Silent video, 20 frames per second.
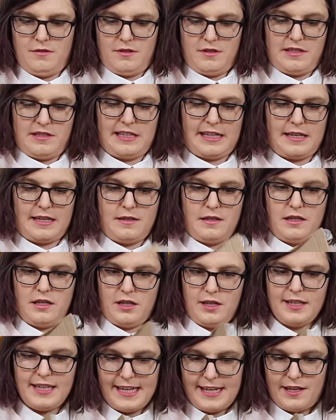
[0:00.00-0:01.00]
It's like a
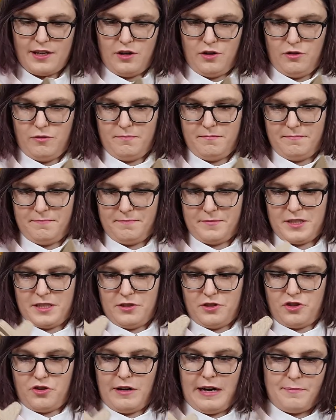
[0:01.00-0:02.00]
honeycomb
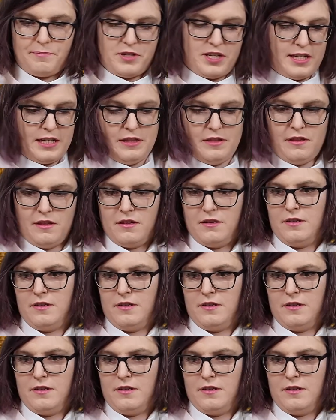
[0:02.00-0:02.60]
contraption.